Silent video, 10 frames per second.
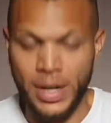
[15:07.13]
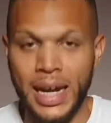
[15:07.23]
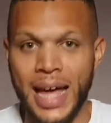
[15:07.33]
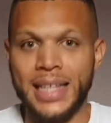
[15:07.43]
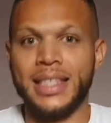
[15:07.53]
1.
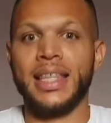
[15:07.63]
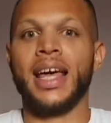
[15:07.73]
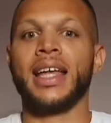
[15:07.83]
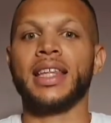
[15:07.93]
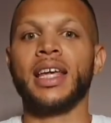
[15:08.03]
Relax
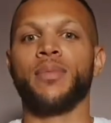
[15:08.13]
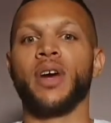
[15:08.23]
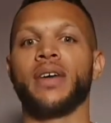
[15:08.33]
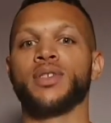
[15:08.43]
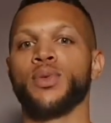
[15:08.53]
there, deep
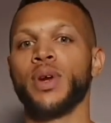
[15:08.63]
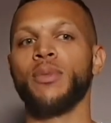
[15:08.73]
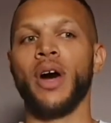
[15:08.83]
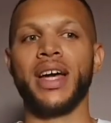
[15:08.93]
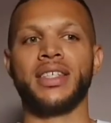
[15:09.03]
breaths.
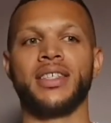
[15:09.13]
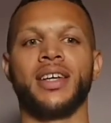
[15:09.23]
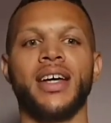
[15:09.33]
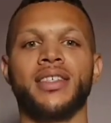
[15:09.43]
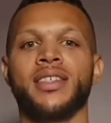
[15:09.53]
3 more
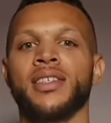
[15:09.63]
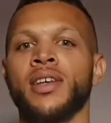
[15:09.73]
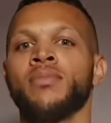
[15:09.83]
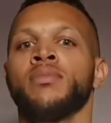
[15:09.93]
exercises.